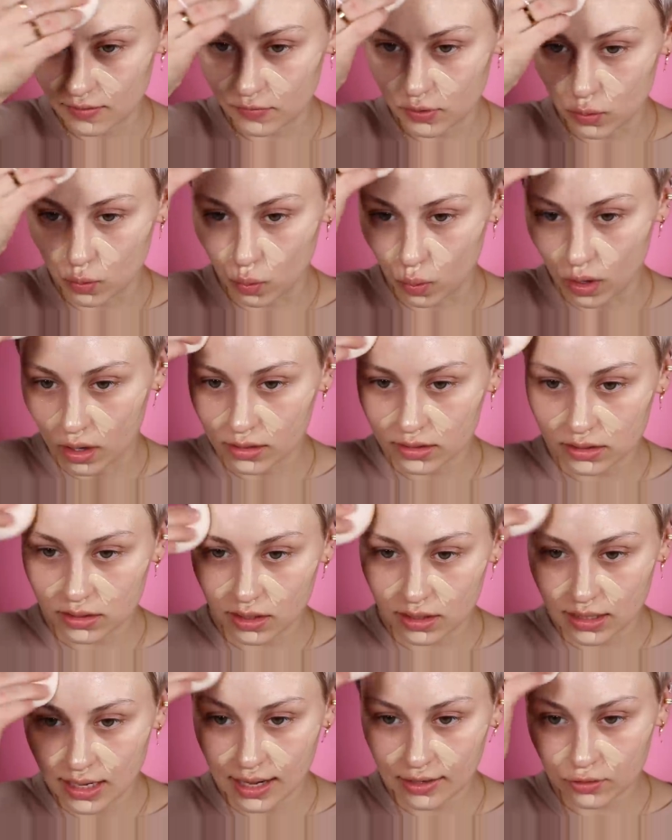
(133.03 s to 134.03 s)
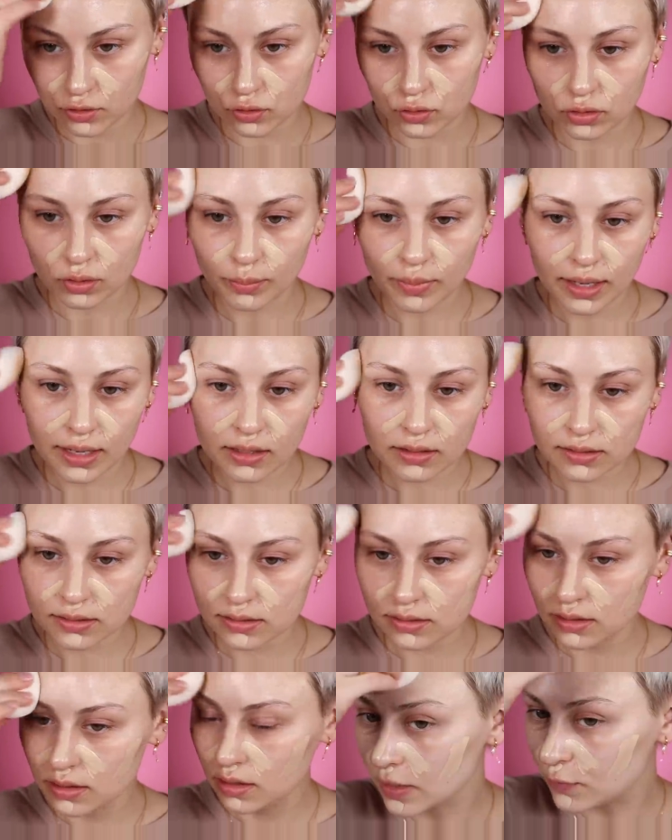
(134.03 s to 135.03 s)
If you want a natural
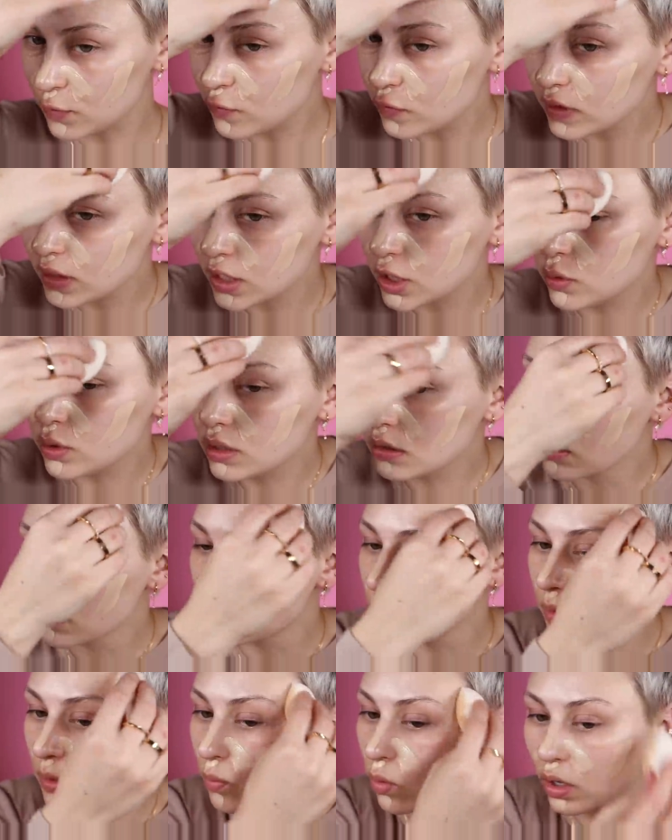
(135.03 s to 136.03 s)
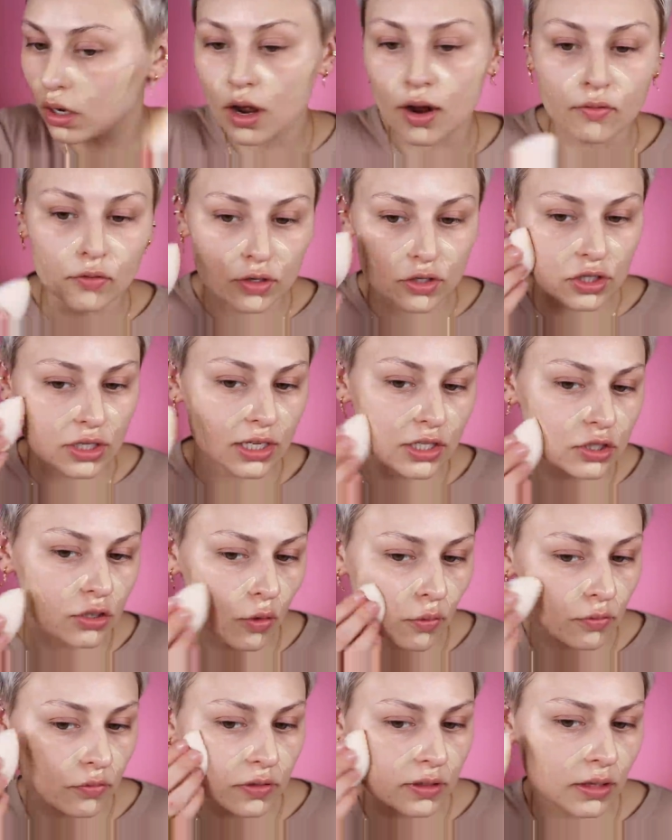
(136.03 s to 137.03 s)
base, if you feel like you need a little bit more coverage, like
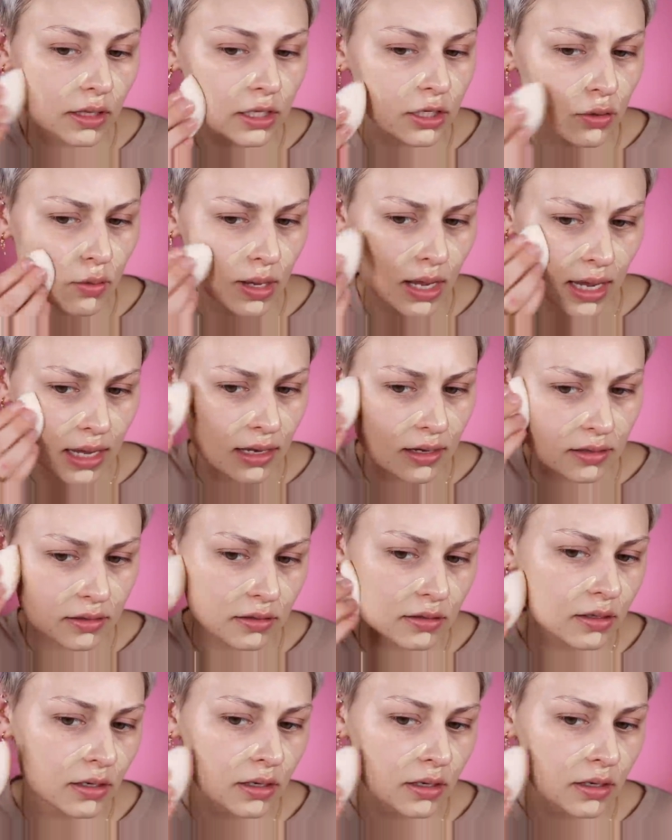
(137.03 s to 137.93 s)
don't feel like you can't